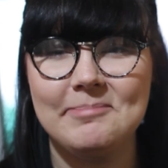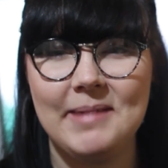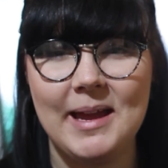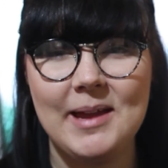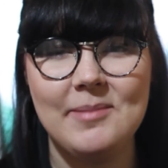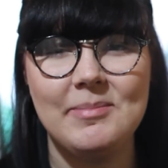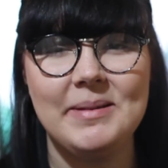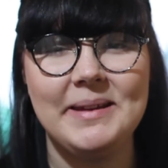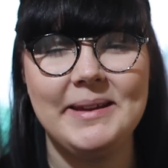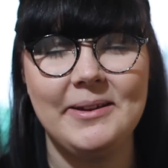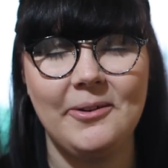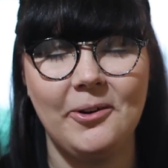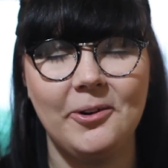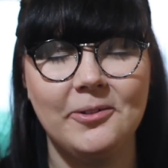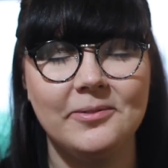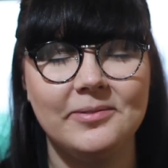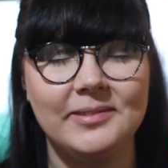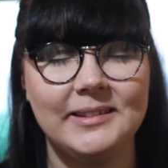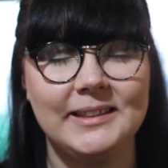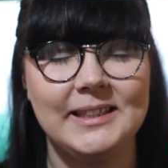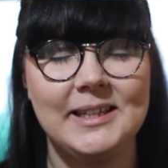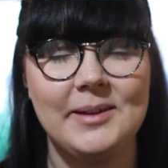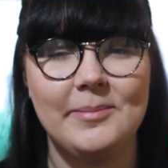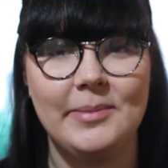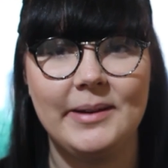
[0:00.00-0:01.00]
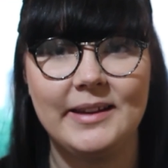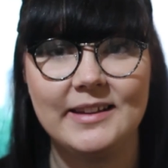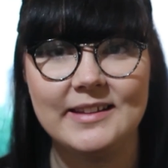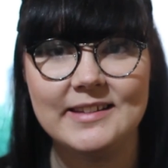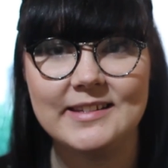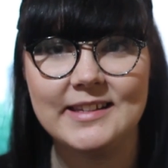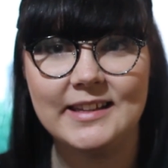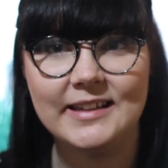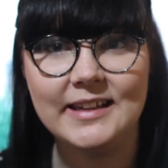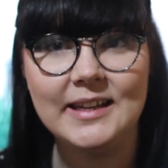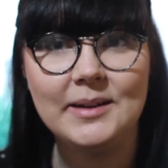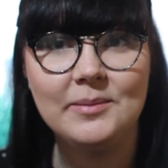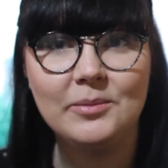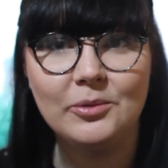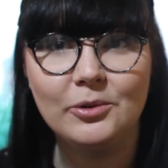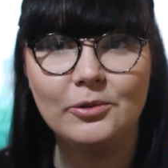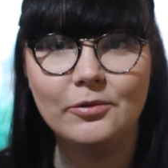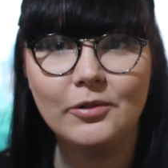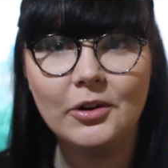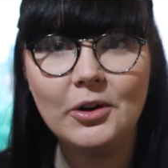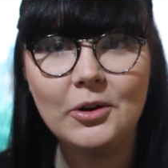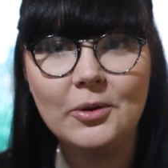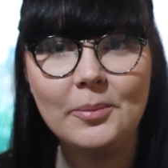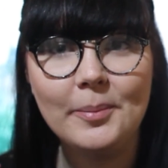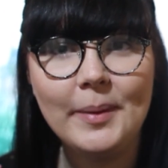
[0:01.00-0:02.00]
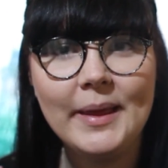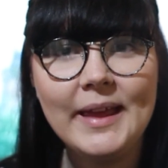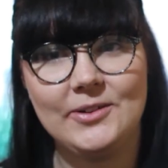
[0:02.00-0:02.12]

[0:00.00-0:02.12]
maybe, hopefully, because I need more room.